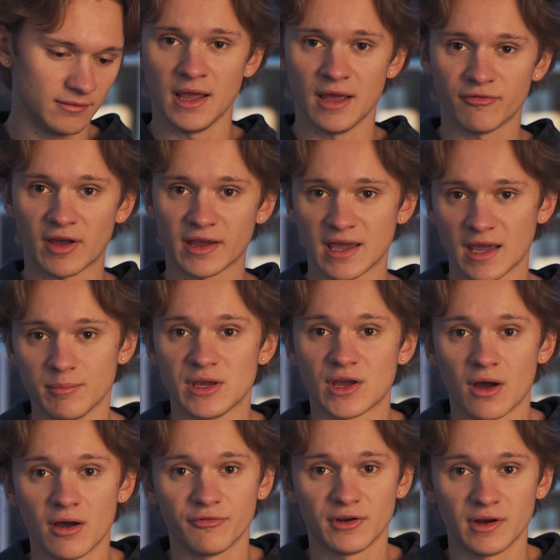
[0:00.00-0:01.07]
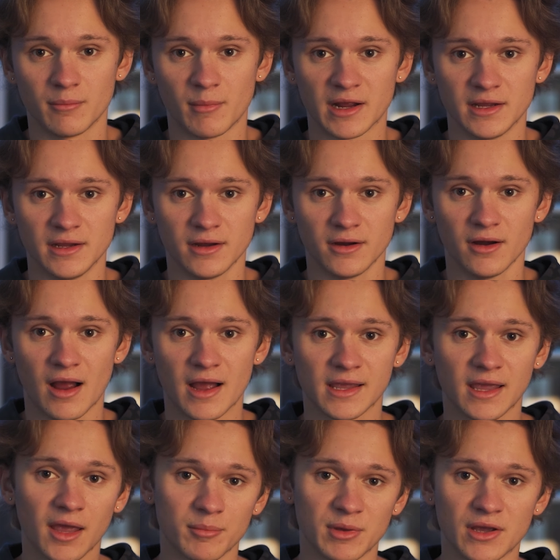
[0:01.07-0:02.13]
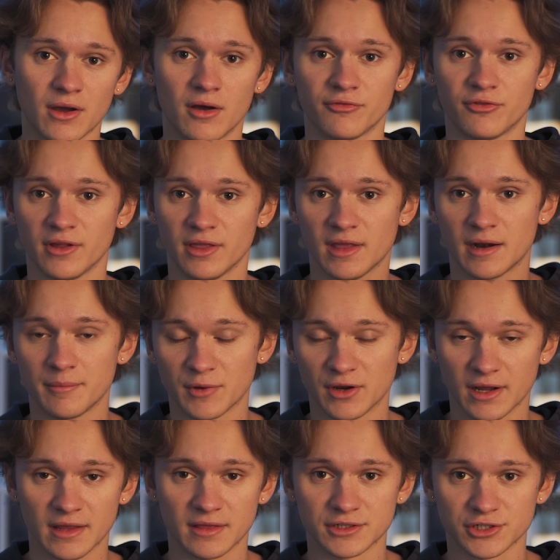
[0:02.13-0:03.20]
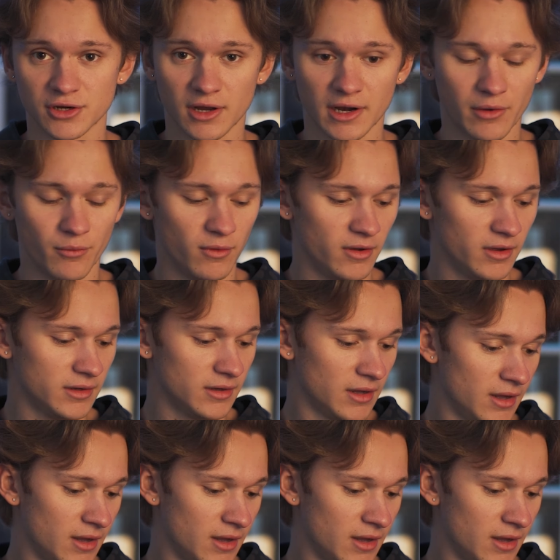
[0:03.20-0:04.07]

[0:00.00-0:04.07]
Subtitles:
If I can't be confident in my gear, I can't be confident that I'm gonna get the shot I want.